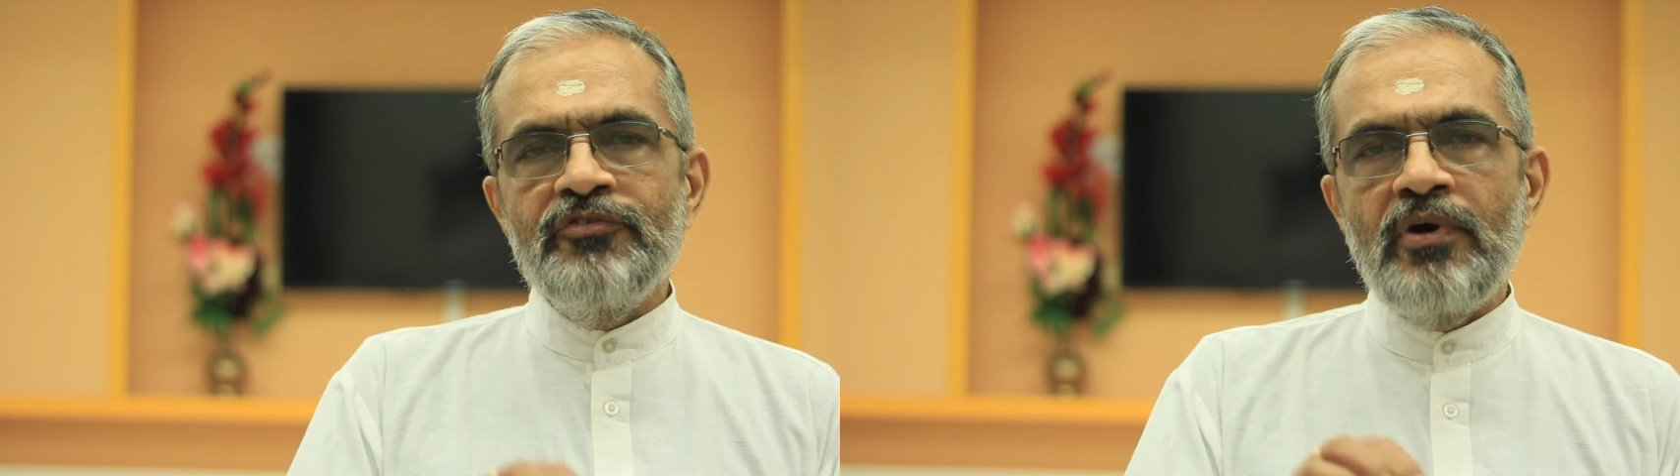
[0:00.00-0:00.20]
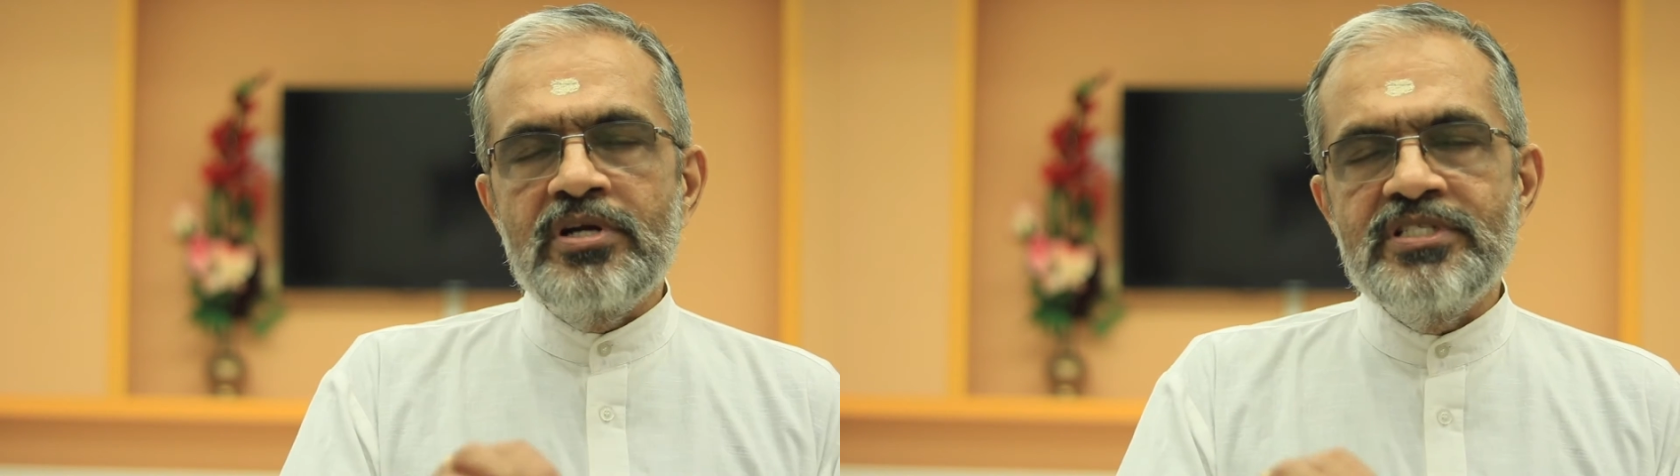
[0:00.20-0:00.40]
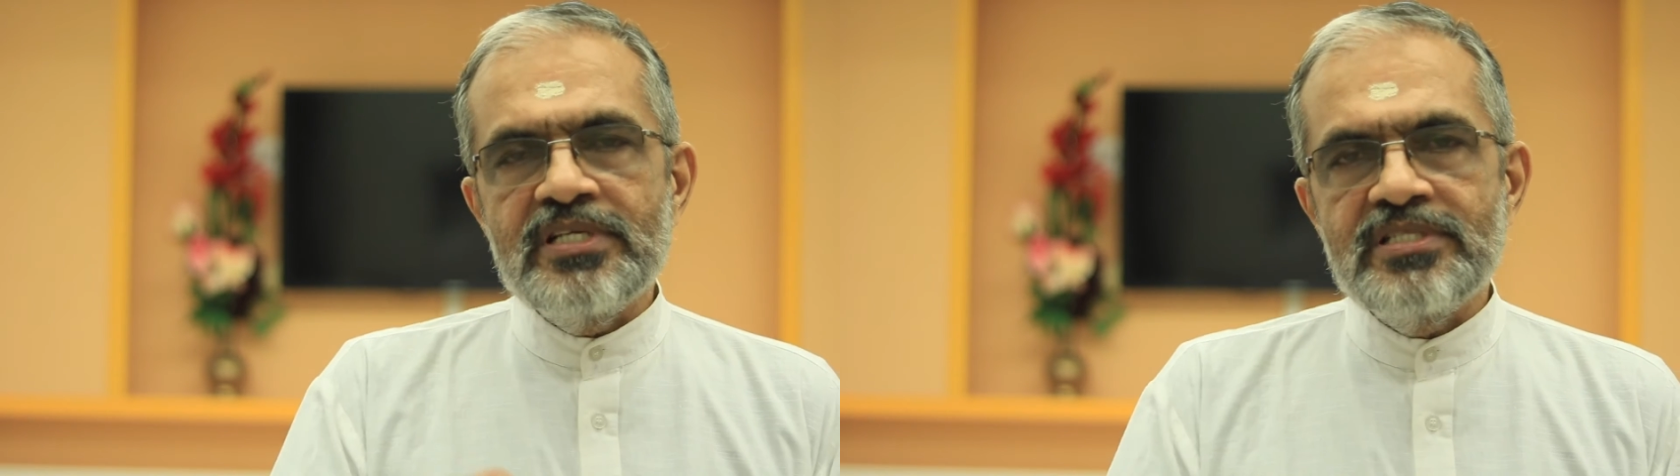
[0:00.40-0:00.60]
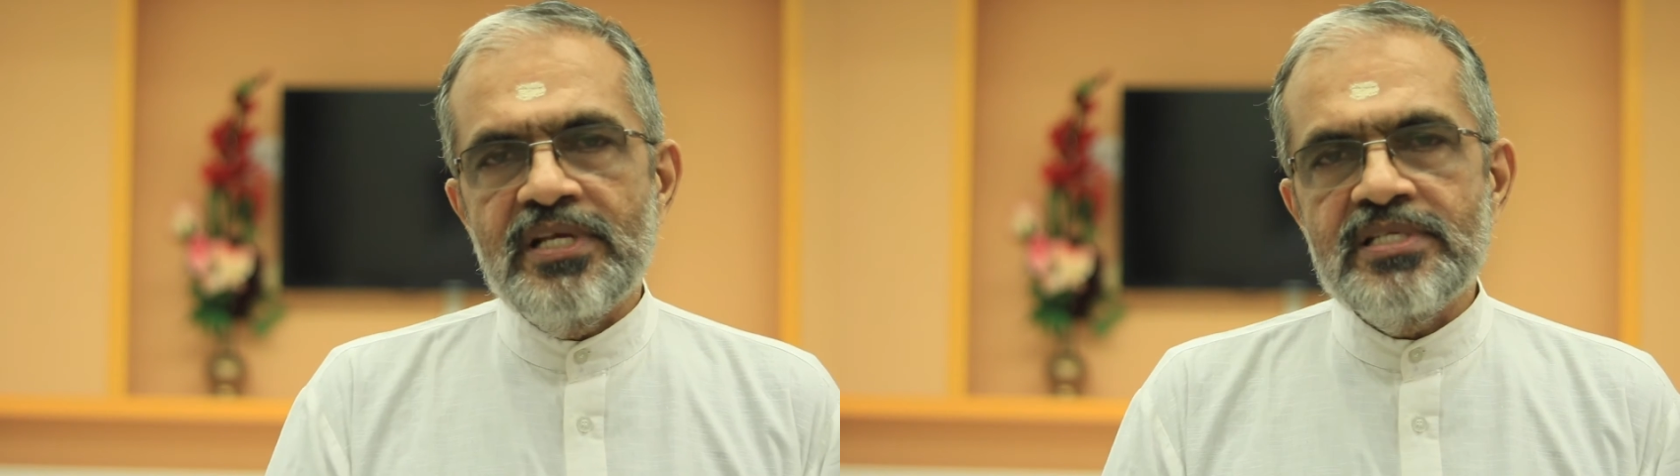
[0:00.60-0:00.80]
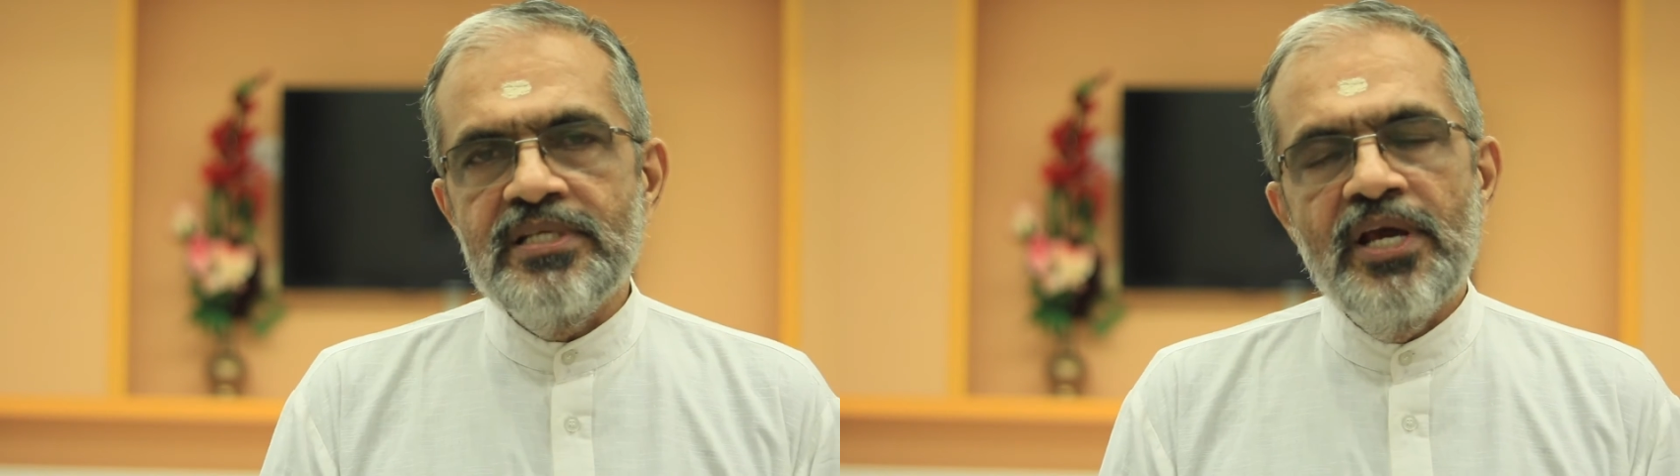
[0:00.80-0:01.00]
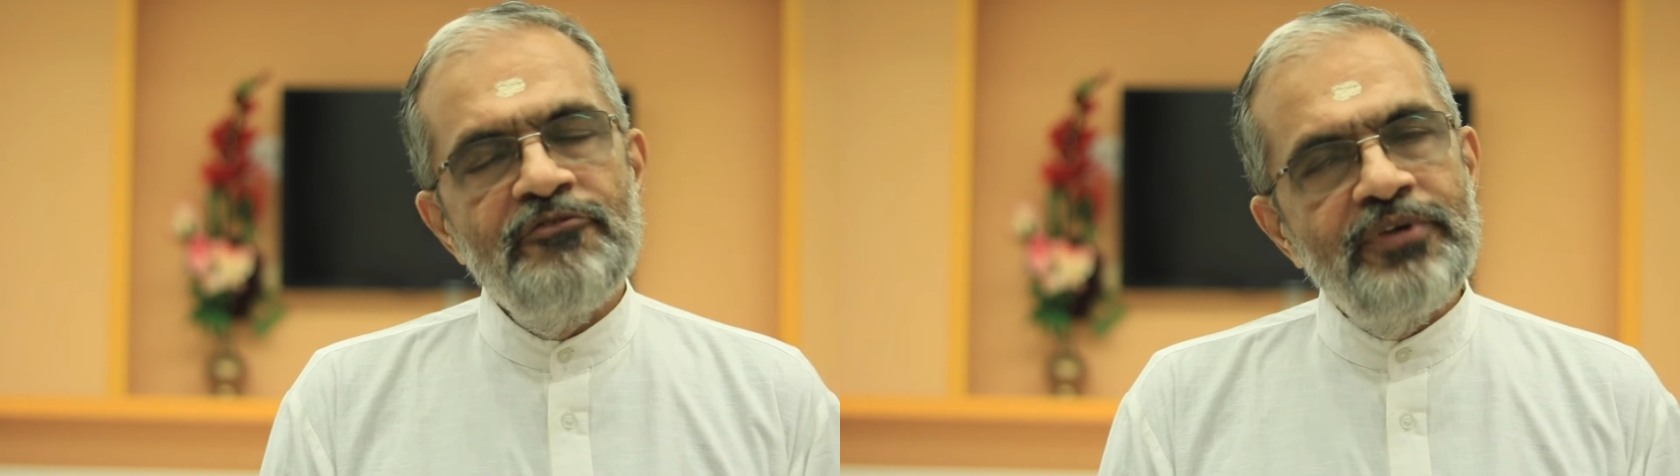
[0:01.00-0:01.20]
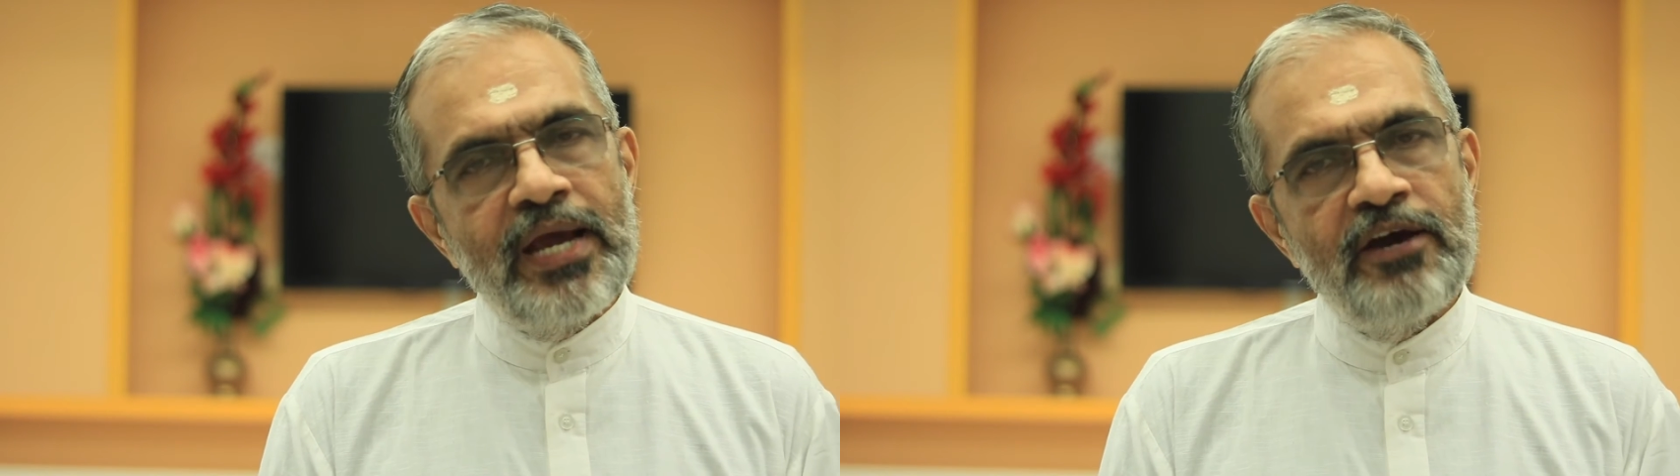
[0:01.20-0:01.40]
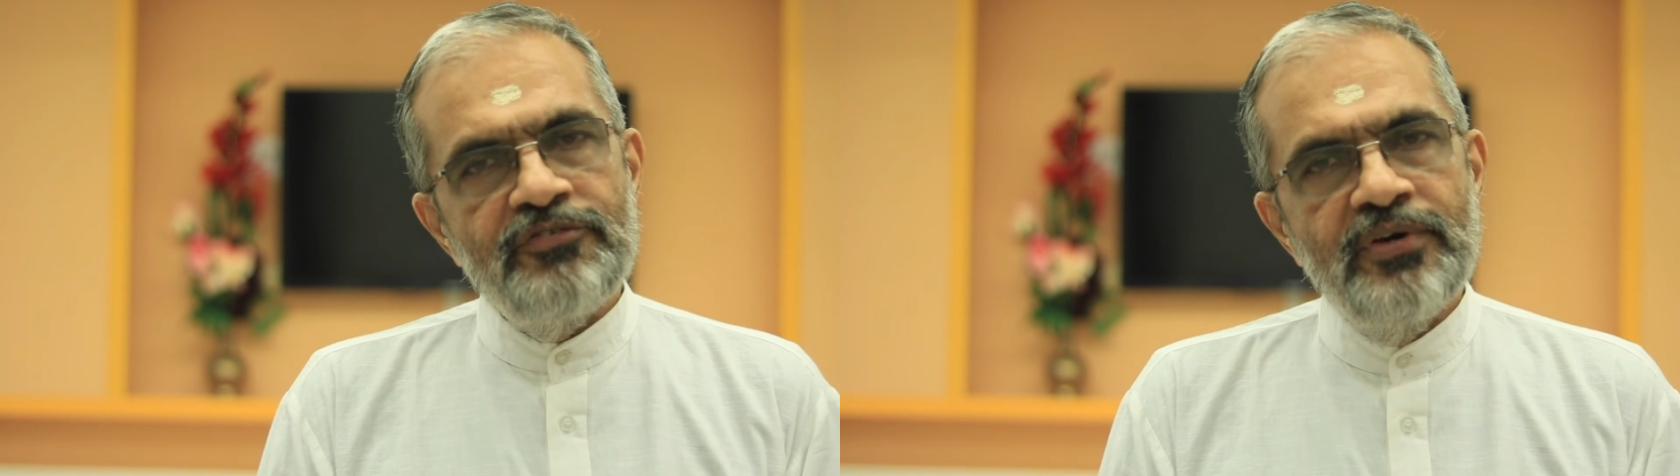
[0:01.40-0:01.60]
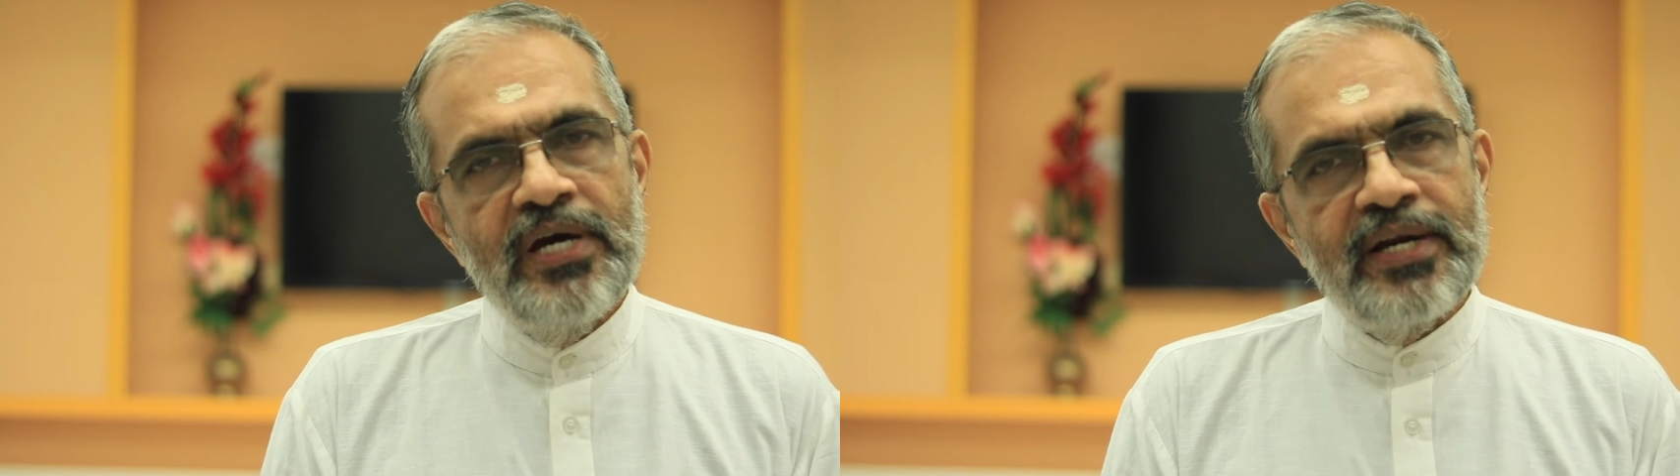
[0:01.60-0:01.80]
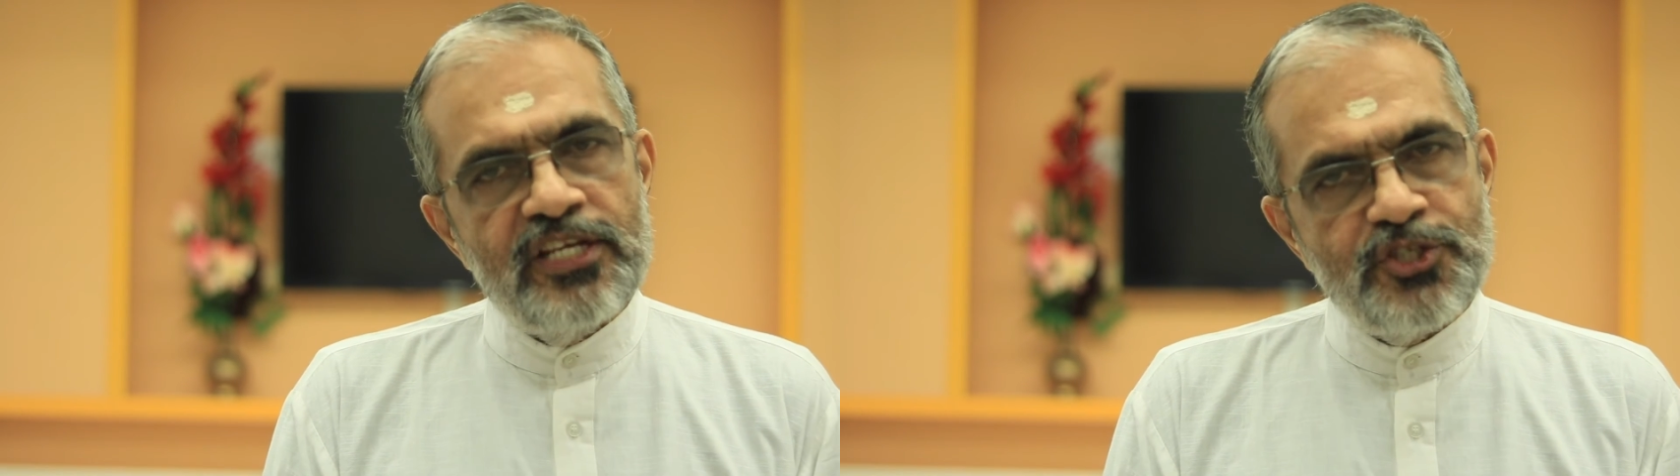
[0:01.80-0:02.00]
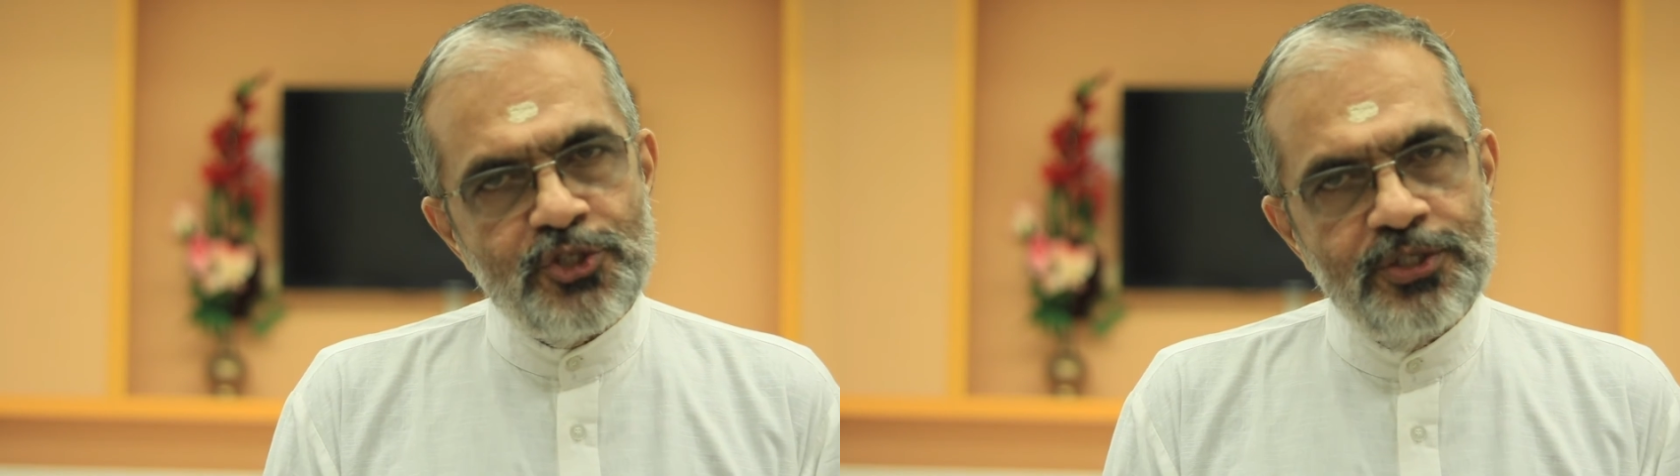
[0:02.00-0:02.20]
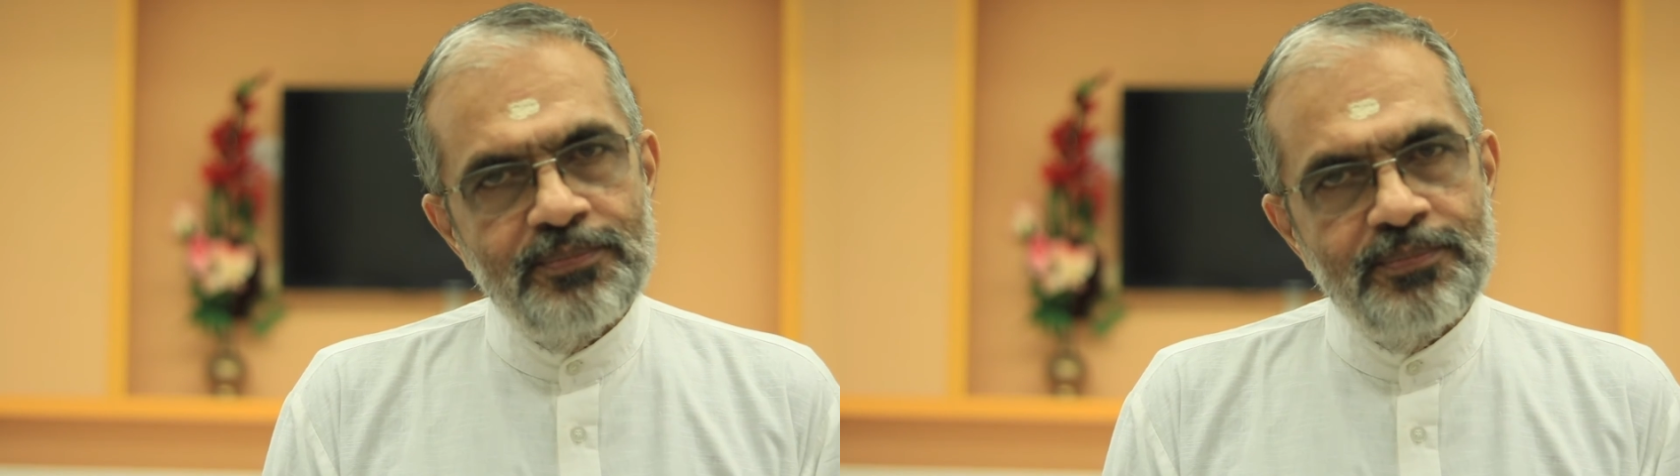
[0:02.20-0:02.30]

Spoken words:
consciousness we have reached.